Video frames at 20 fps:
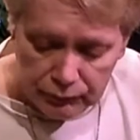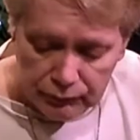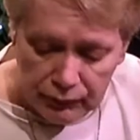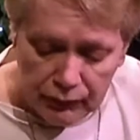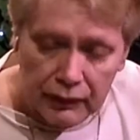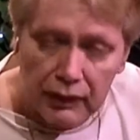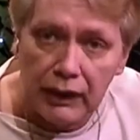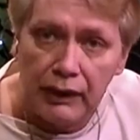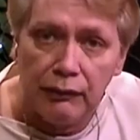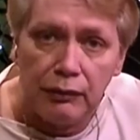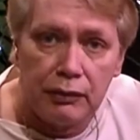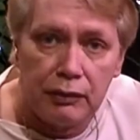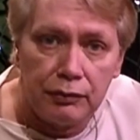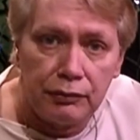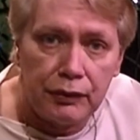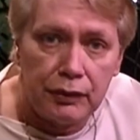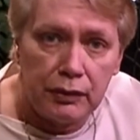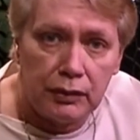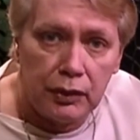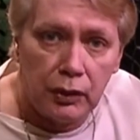Even if
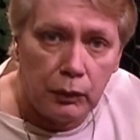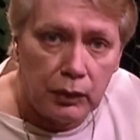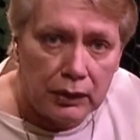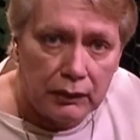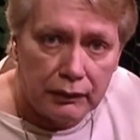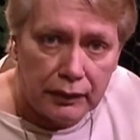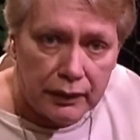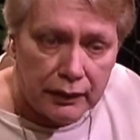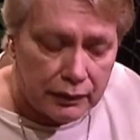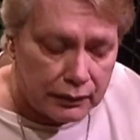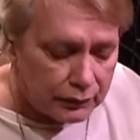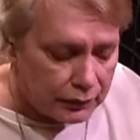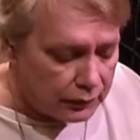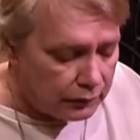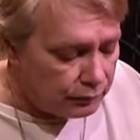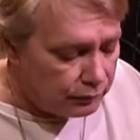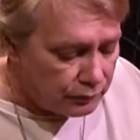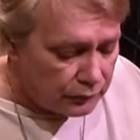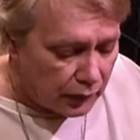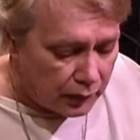you go out there and
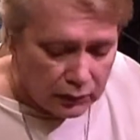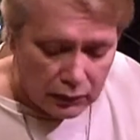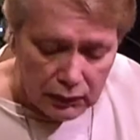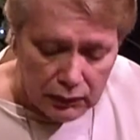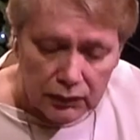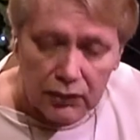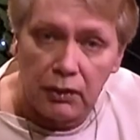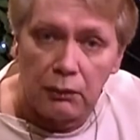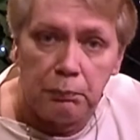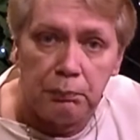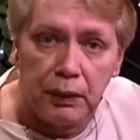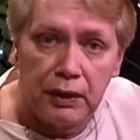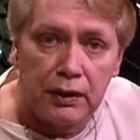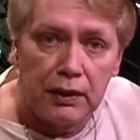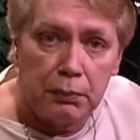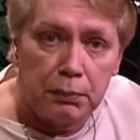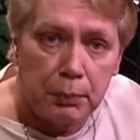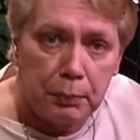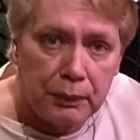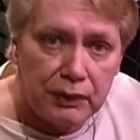pick up
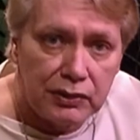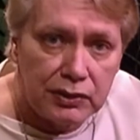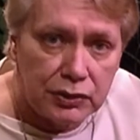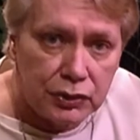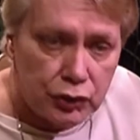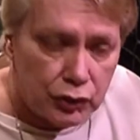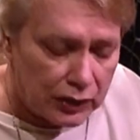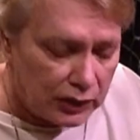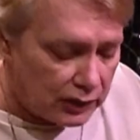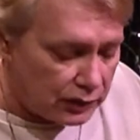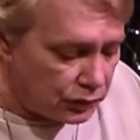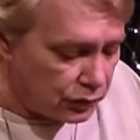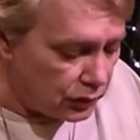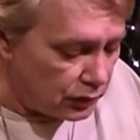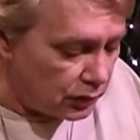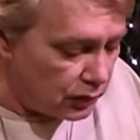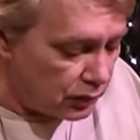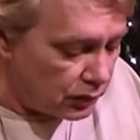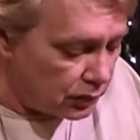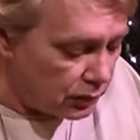a piece of trash
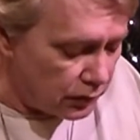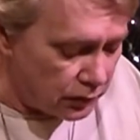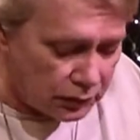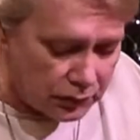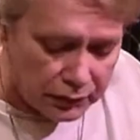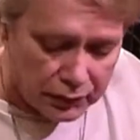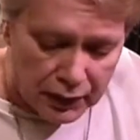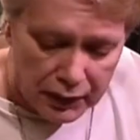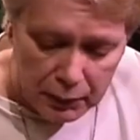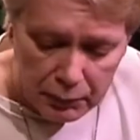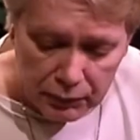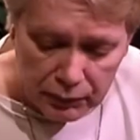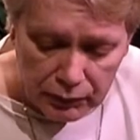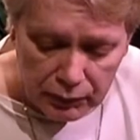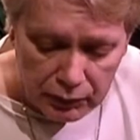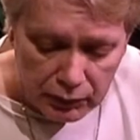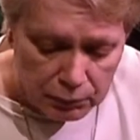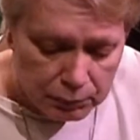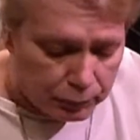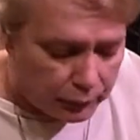in your
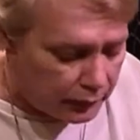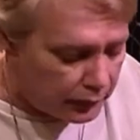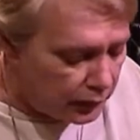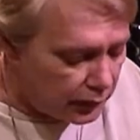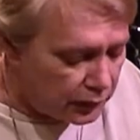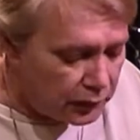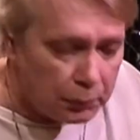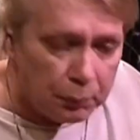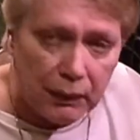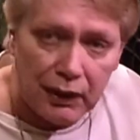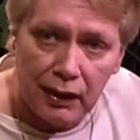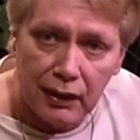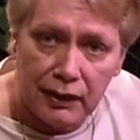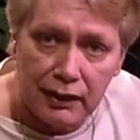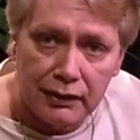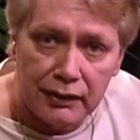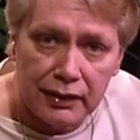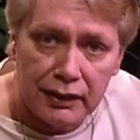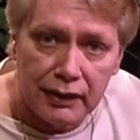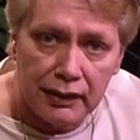neighborhood, put it in your pocket,
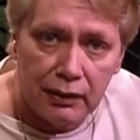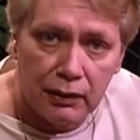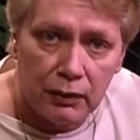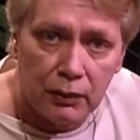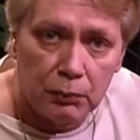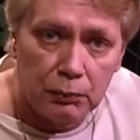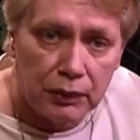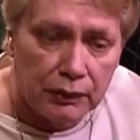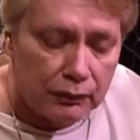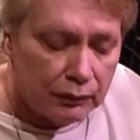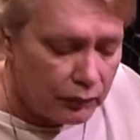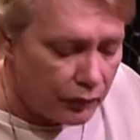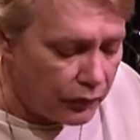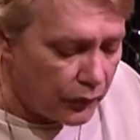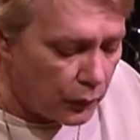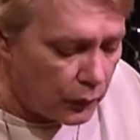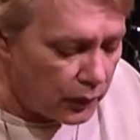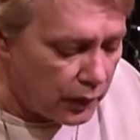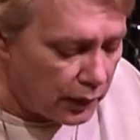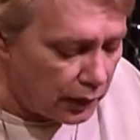take it home and
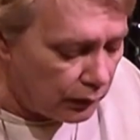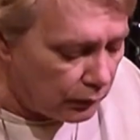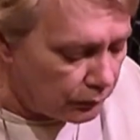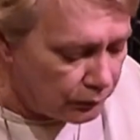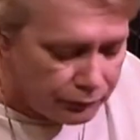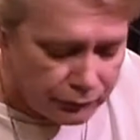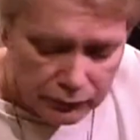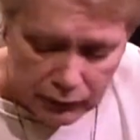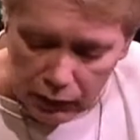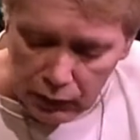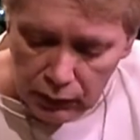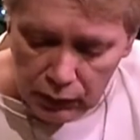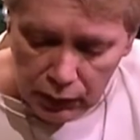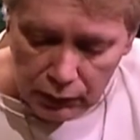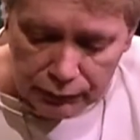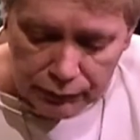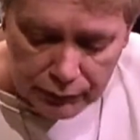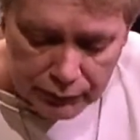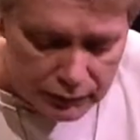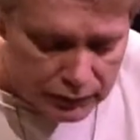throw it out if
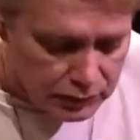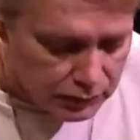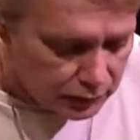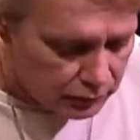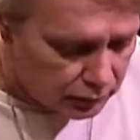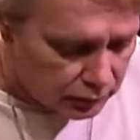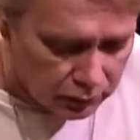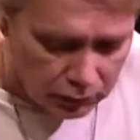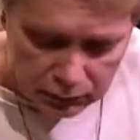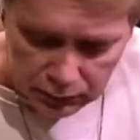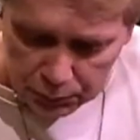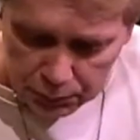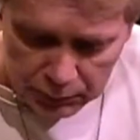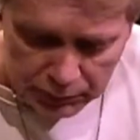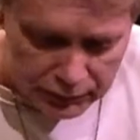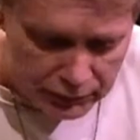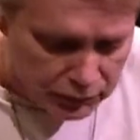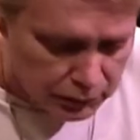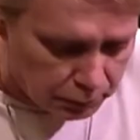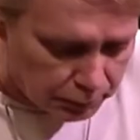there isn't a
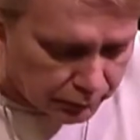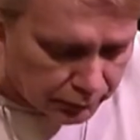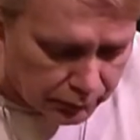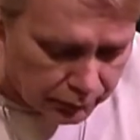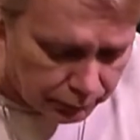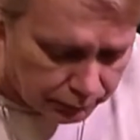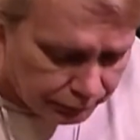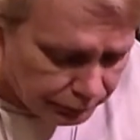place to put it.